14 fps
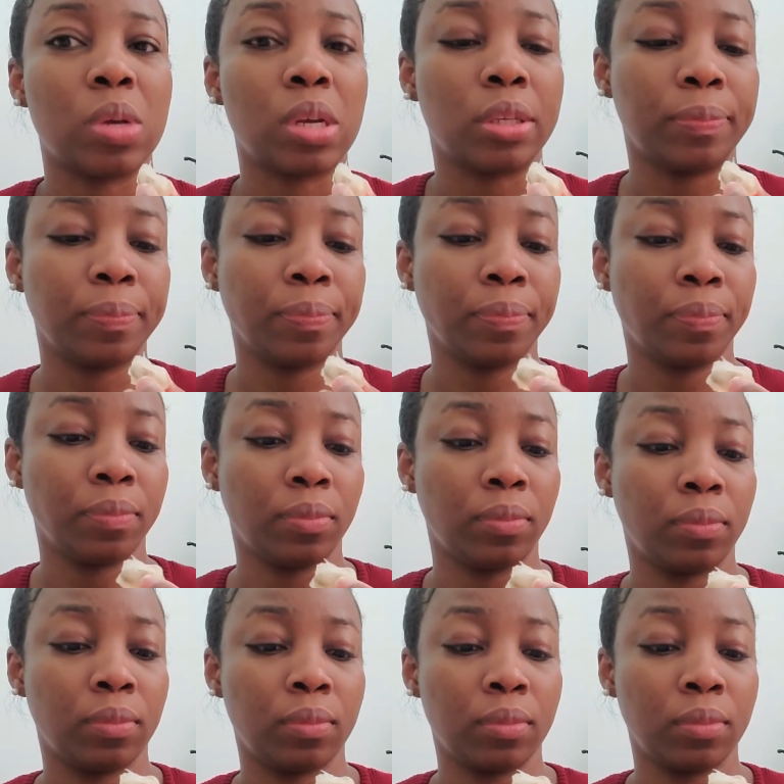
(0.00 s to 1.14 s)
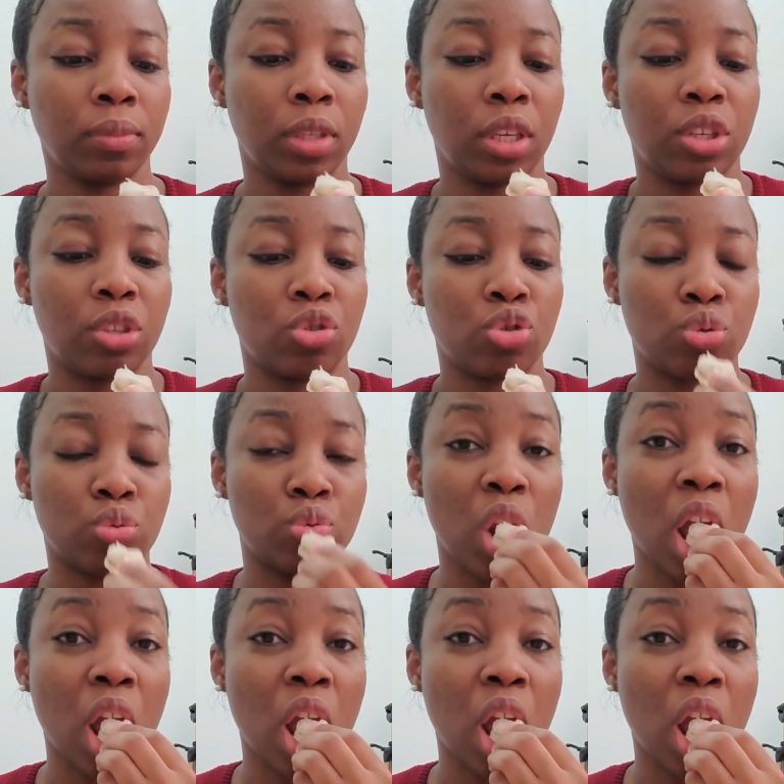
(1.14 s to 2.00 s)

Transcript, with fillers: one you can chew